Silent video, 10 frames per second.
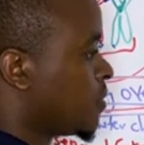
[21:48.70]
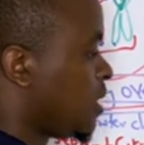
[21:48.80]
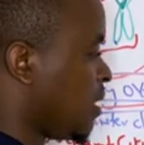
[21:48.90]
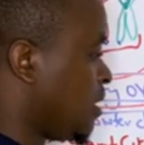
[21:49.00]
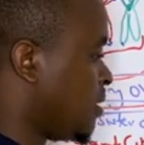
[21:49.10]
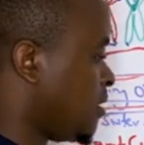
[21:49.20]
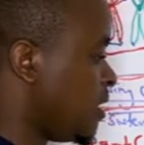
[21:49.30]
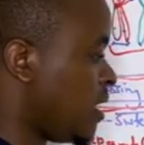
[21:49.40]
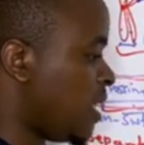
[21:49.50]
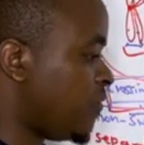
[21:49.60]
and
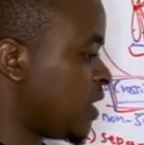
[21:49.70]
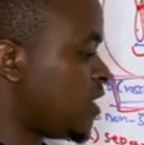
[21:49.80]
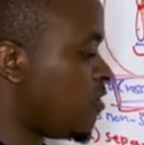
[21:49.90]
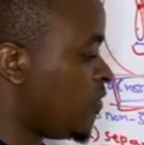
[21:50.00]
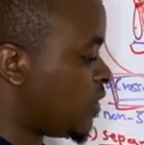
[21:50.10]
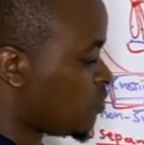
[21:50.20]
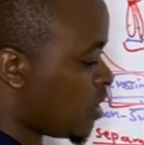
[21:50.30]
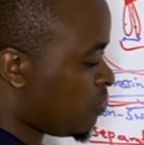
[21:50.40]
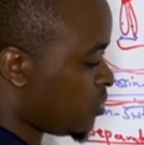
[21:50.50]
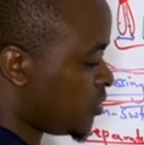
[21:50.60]
then after telophase
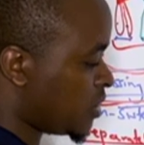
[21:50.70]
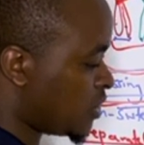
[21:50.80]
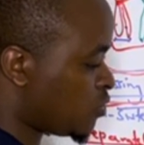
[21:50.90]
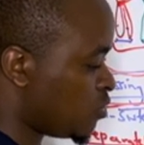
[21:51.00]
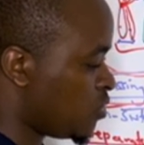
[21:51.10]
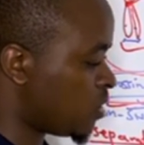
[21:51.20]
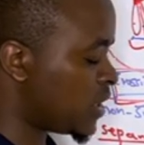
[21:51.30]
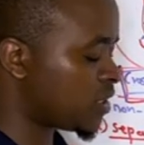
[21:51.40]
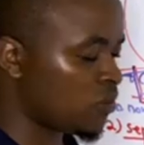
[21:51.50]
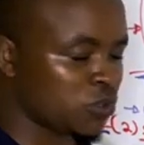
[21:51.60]
1 produces 2 daughter
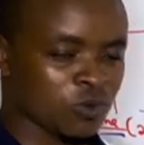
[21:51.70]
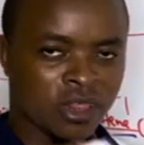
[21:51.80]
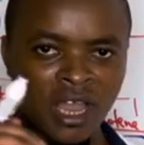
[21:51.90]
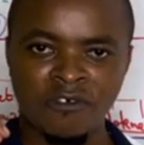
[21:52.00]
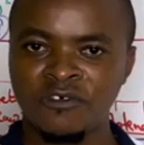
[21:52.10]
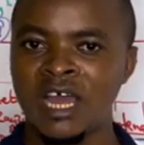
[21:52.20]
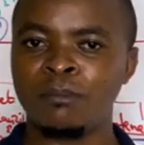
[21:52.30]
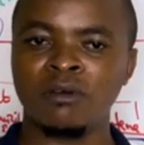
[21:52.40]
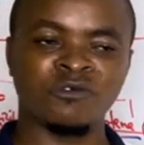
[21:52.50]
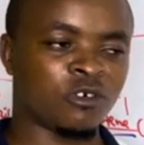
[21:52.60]
cells with half
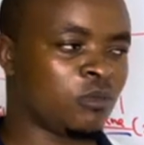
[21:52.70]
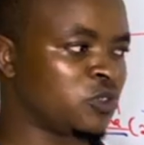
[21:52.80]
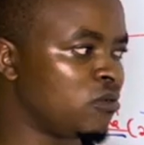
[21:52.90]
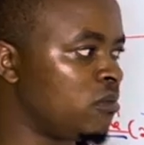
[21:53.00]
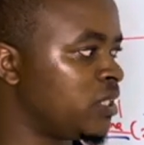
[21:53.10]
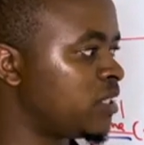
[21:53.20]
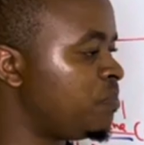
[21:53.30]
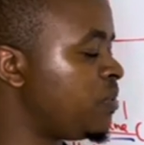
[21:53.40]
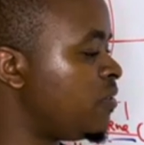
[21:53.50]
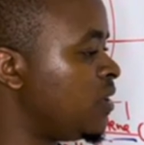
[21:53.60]
number of chromosomes as the
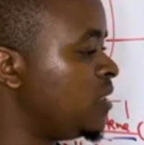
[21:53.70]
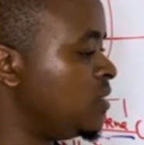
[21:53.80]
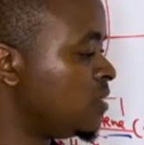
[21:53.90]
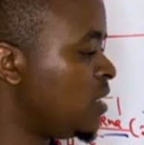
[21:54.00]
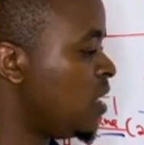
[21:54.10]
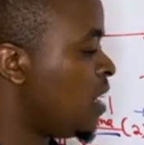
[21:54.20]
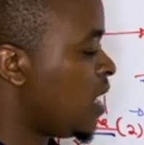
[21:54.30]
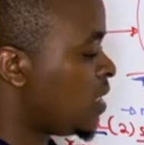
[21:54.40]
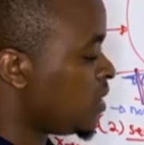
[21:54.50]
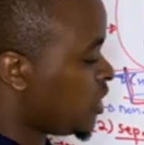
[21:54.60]
parent,
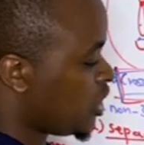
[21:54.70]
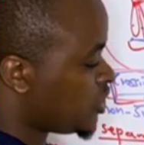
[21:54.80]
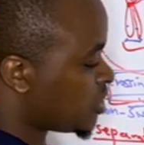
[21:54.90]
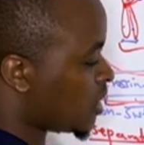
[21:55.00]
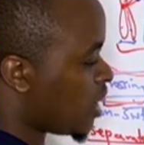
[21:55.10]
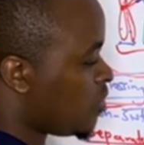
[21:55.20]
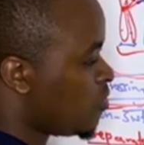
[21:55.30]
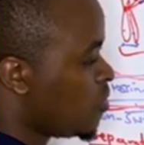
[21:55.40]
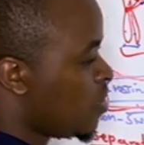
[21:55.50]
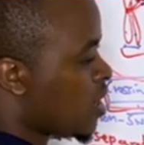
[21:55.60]
and each
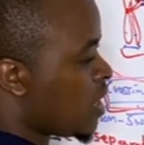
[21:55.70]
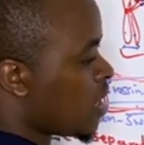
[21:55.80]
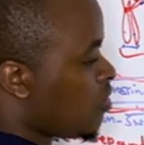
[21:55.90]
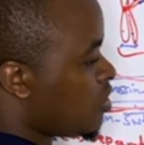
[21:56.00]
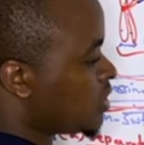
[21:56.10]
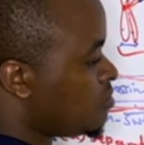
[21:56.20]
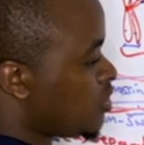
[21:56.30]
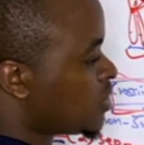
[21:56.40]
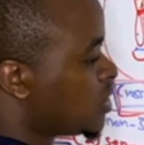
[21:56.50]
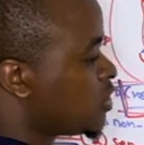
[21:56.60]
cell undergoes
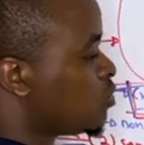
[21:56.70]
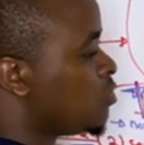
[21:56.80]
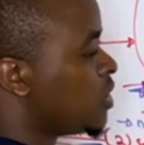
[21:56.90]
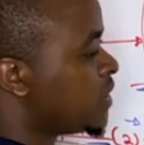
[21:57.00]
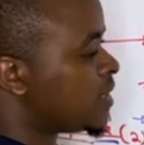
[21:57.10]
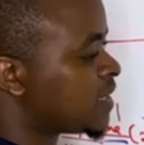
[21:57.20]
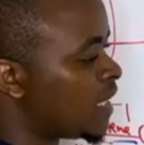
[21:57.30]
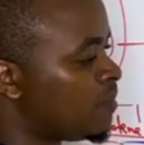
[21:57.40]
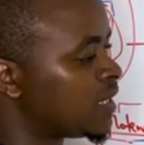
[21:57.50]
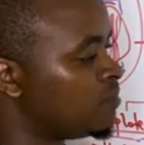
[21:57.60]
meiosis 2, which is the
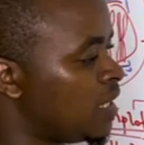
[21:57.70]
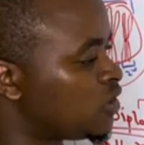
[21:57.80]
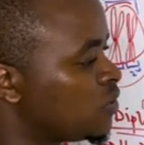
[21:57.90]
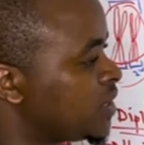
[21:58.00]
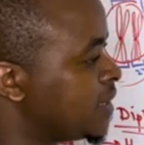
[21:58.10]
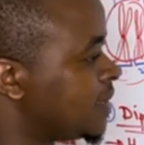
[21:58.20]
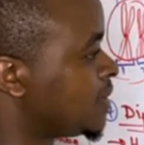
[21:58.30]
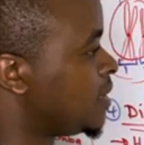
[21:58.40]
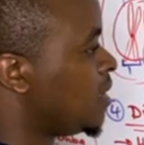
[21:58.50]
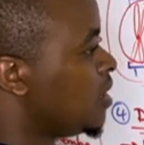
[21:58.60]
same as
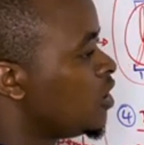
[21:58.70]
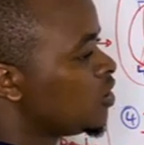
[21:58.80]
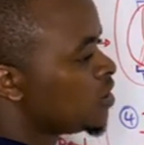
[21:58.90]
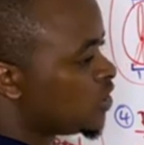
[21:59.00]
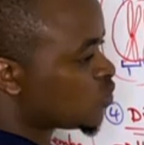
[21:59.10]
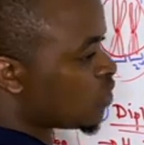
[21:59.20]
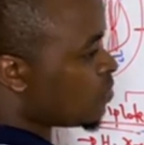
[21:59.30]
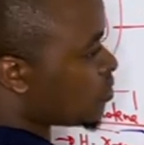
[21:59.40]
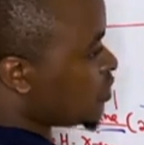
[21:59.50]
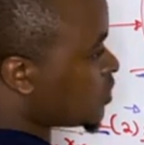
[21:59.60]
mitosis. This
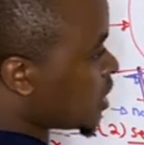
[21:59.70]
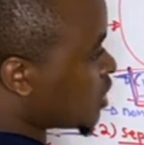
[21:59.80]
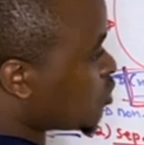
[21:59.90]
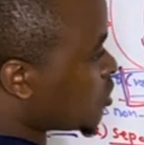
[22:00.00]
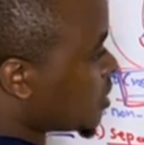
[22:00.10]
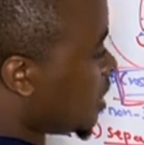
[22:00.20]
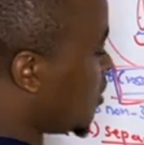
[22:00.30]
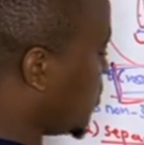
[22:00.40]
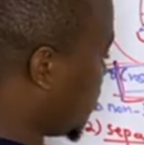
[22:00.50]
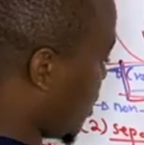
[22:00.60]
one produces 2
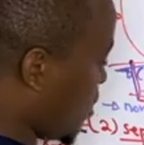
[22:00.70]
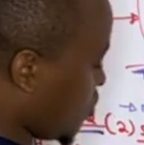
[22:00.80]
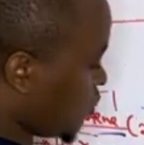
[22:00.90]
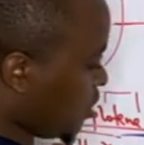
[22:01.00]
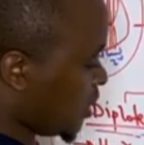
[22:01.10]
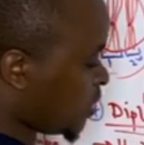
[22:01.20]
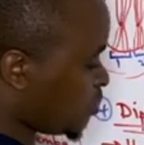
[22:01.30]
cells, and also this